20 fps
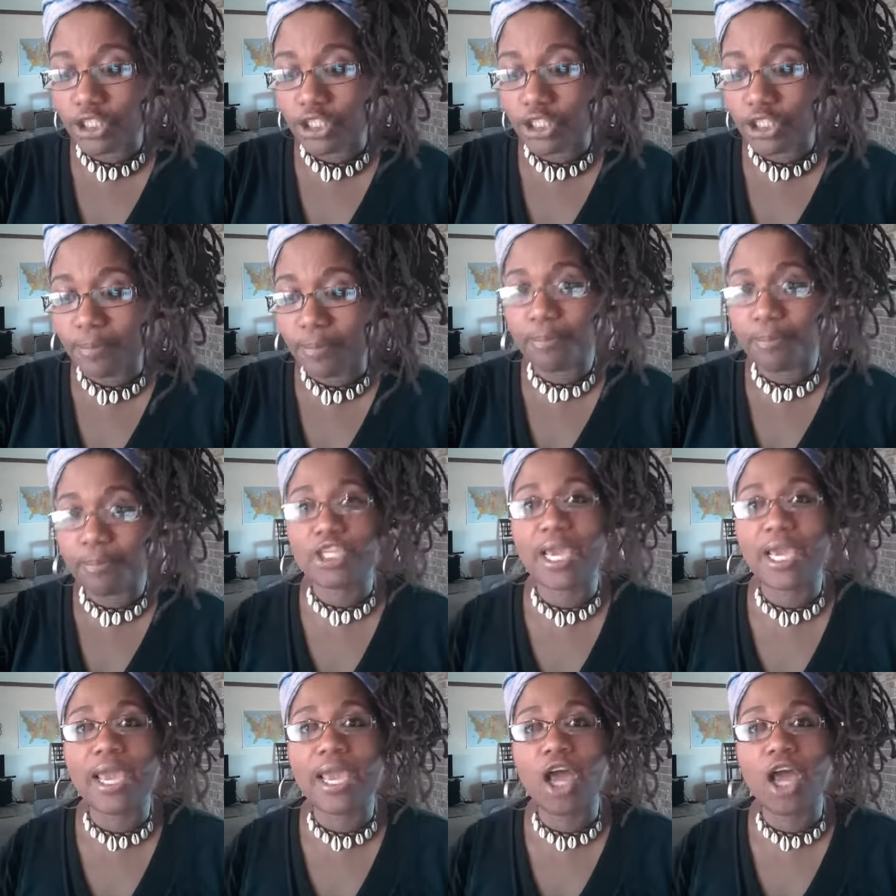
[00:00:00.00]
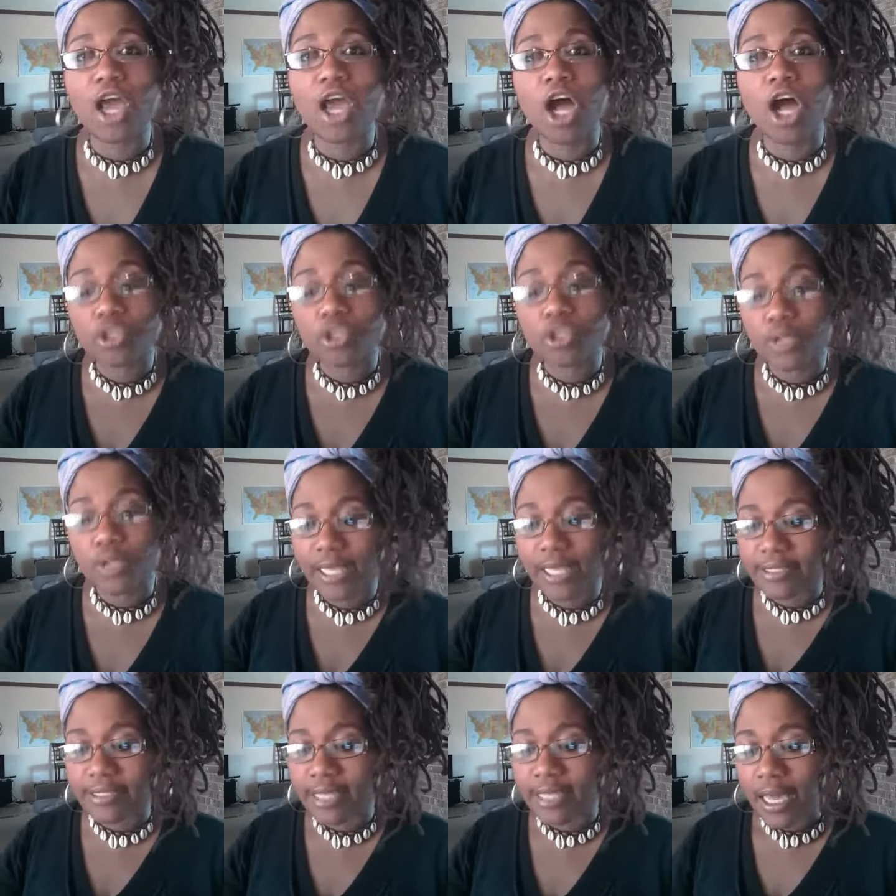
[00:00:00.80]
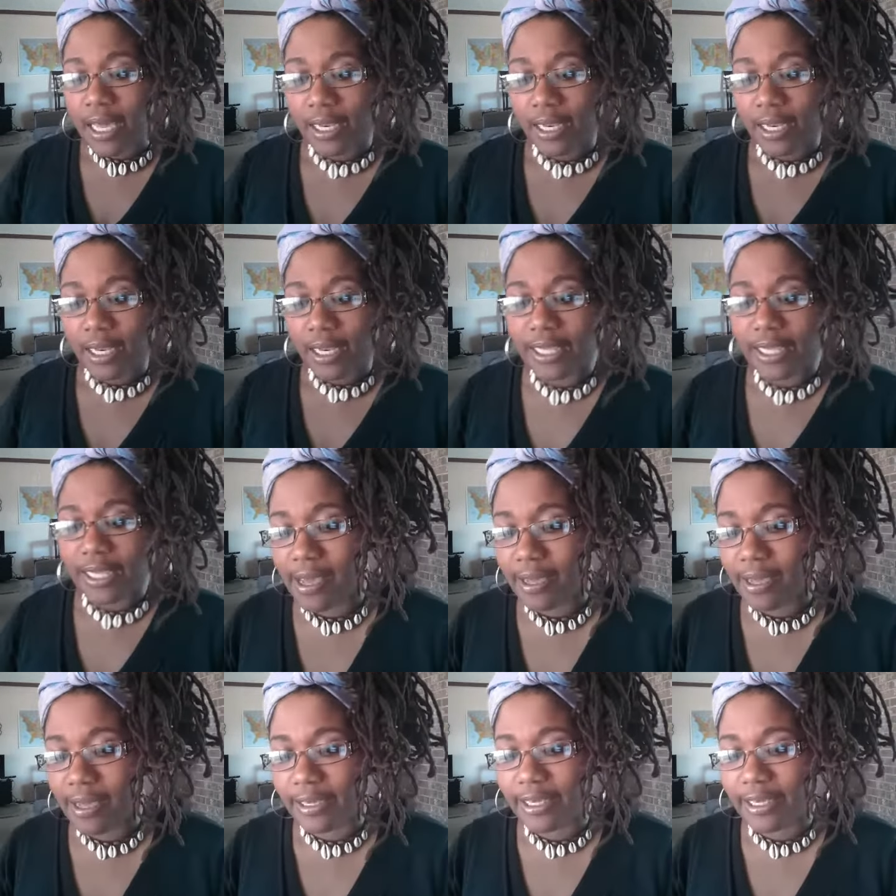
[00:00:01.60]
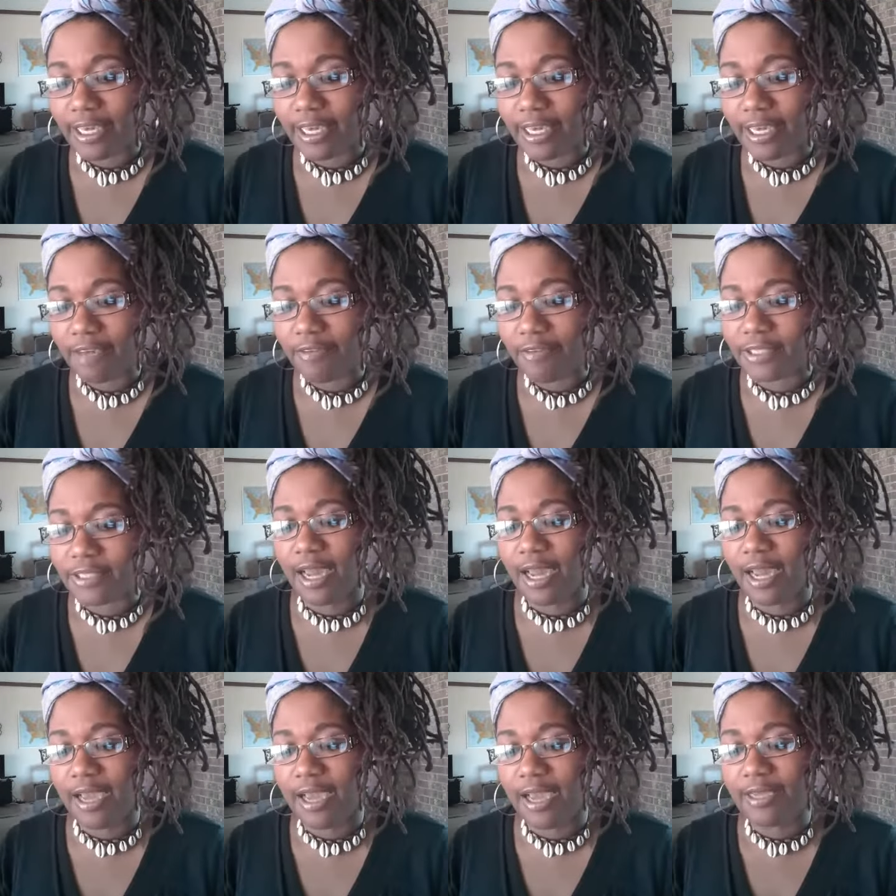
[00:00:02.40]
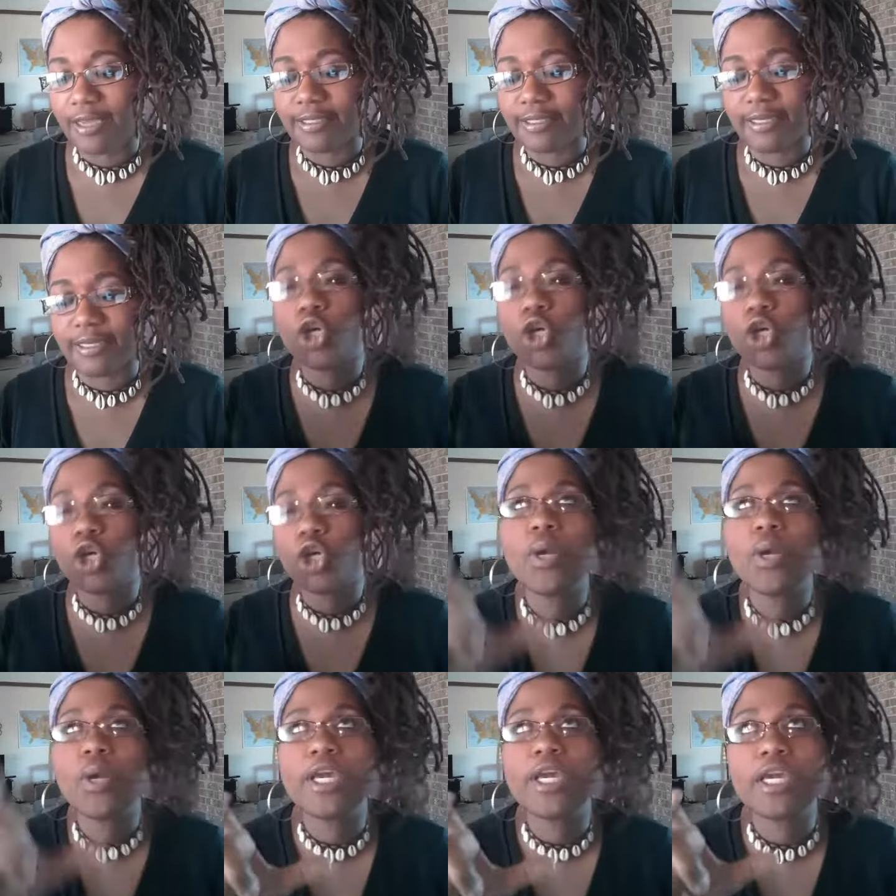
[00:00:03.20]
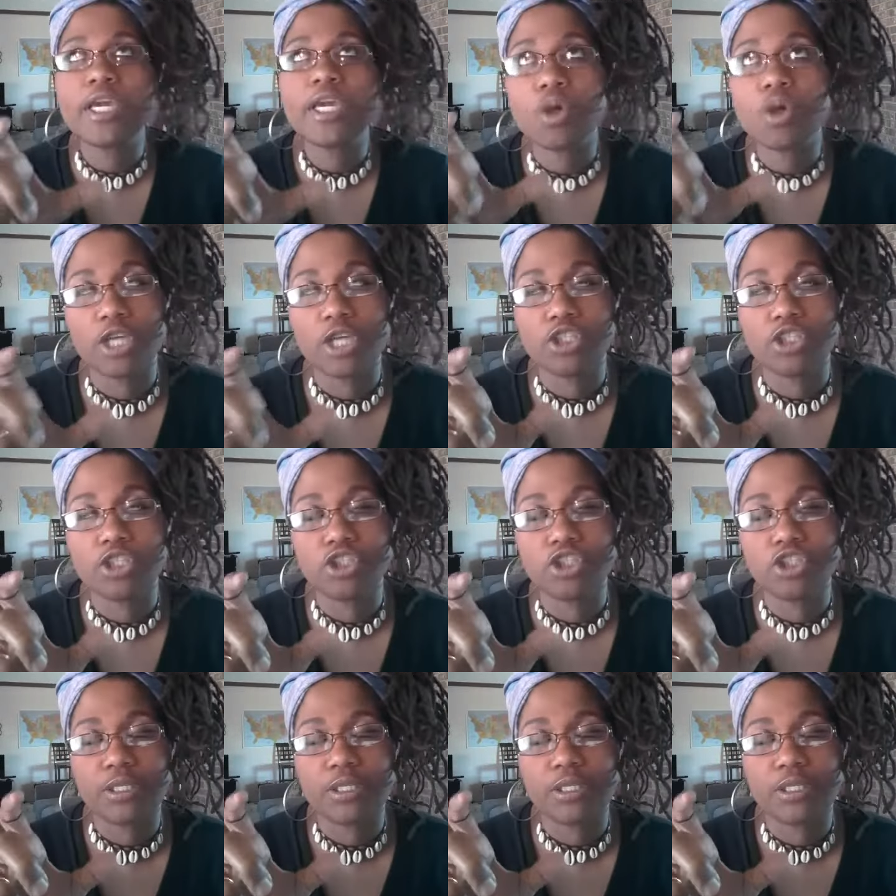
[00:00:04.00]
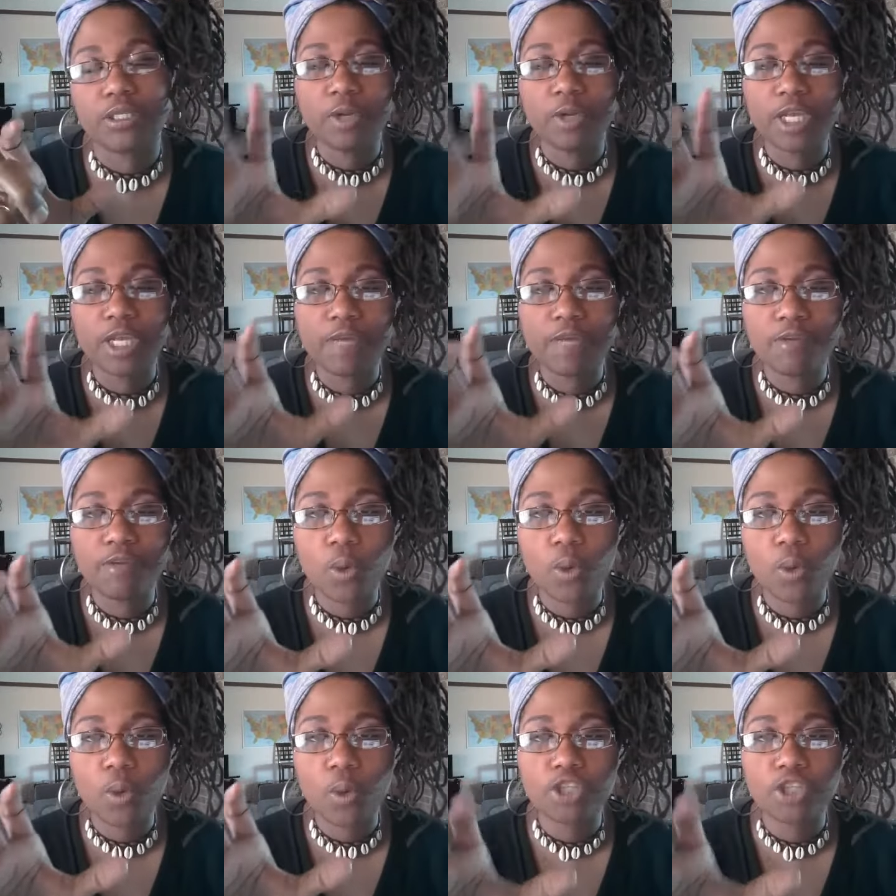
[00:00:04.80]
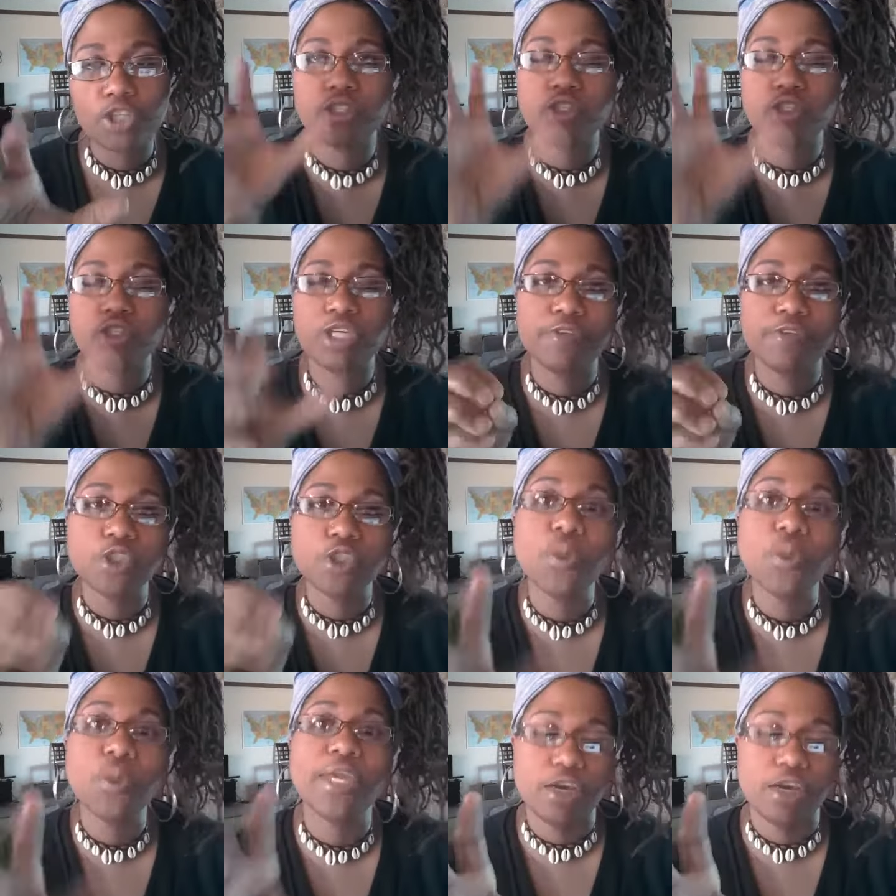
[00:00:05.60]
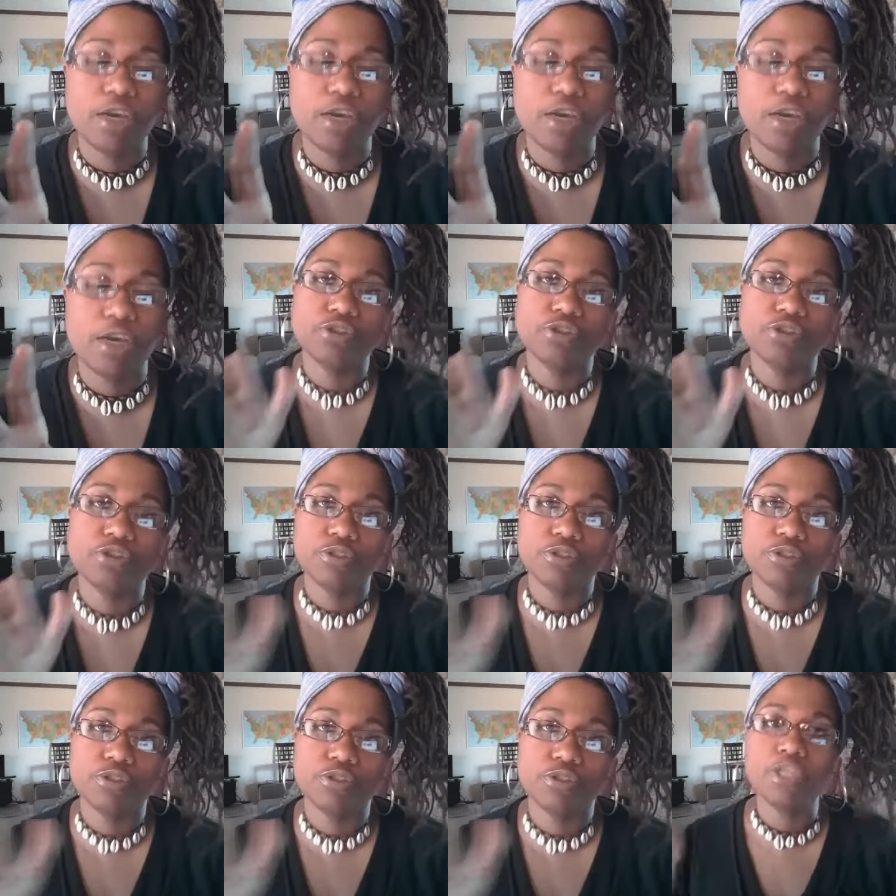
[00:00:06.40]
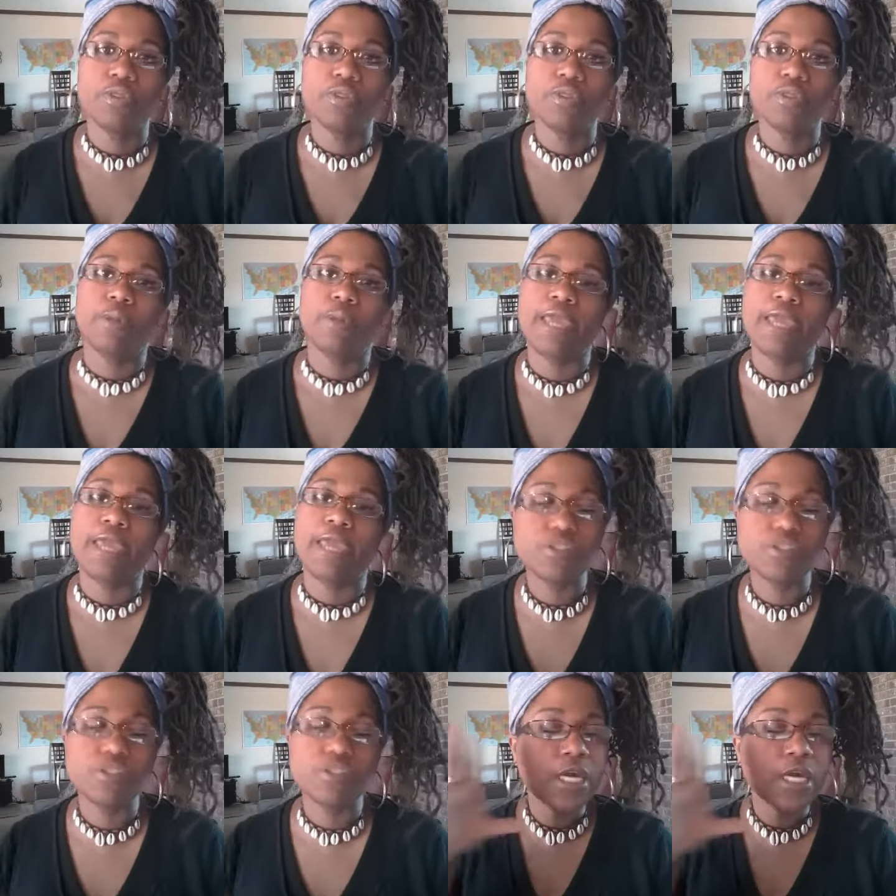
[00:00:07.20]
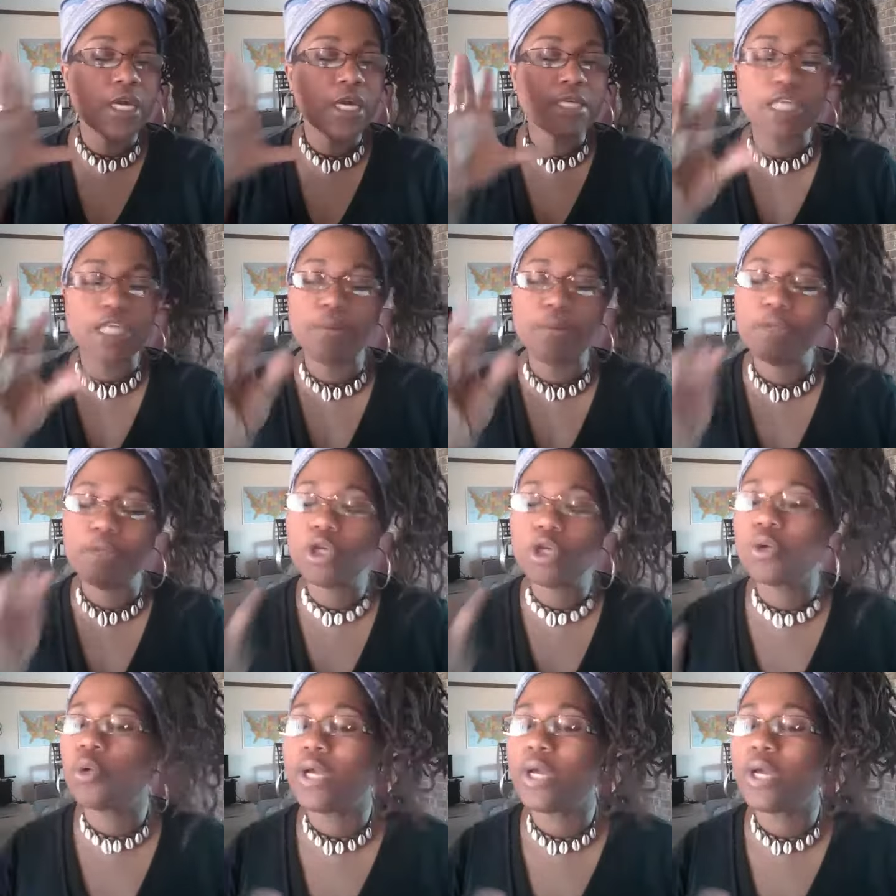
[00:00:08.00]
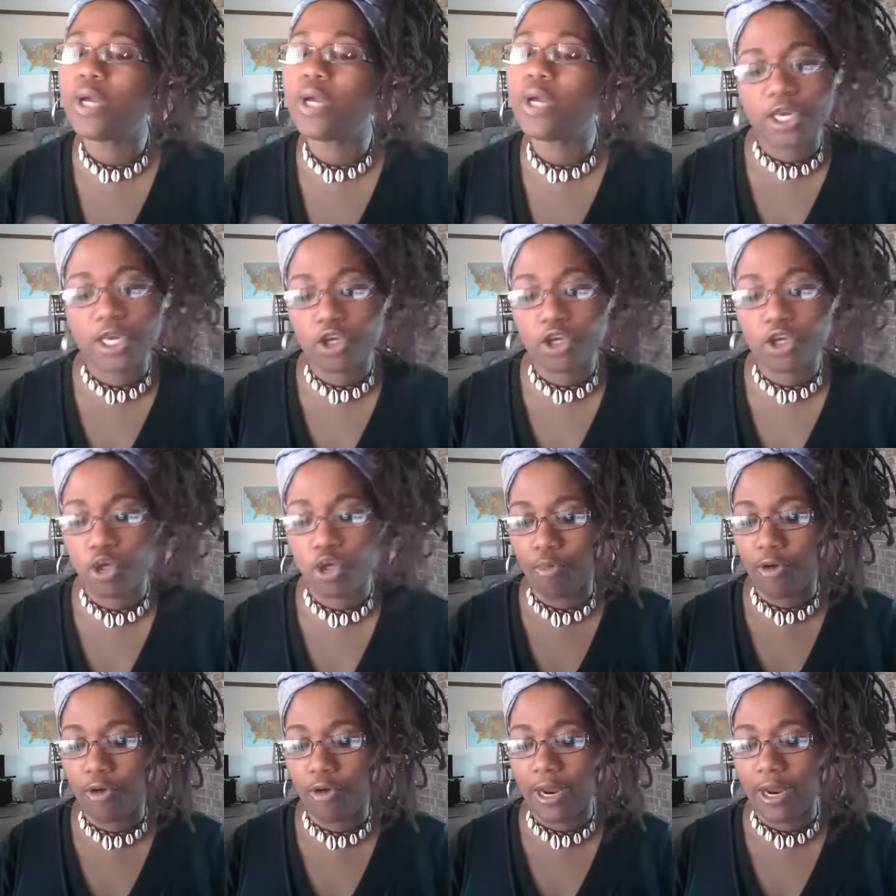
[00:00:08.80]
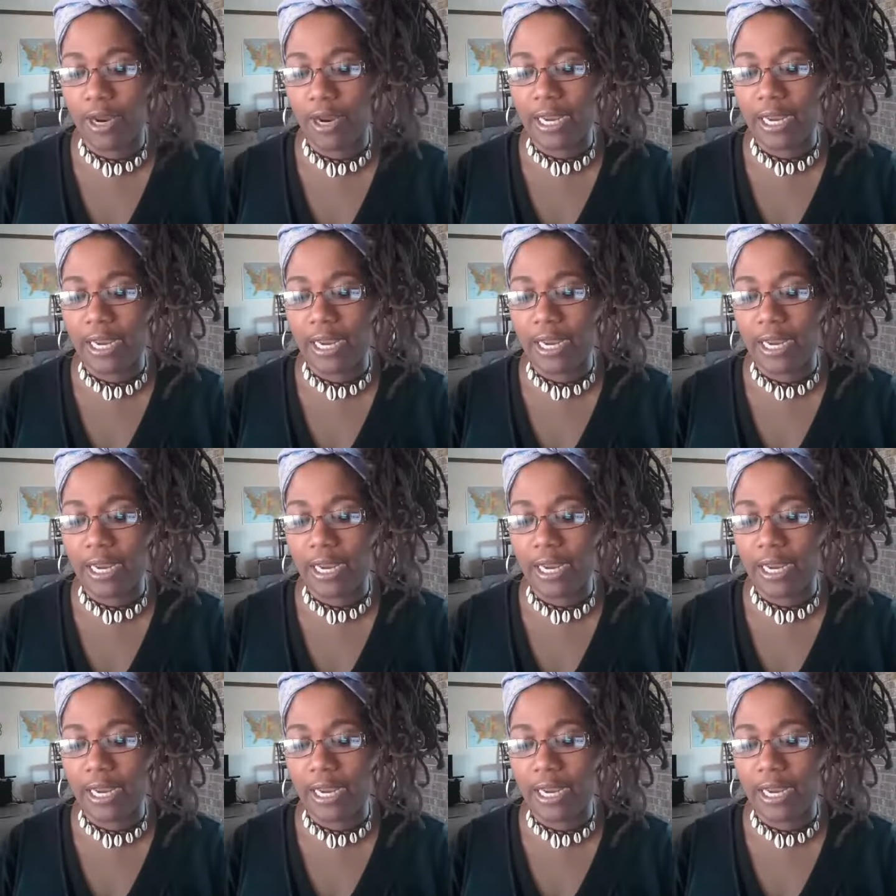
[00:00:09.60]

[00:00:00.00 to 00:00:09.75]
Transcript: Shay, also let's give us an idea. These are quick questions, so I'm going to give you questions. You can give us quick answers to them. Okay, just something to quickly pick your brain.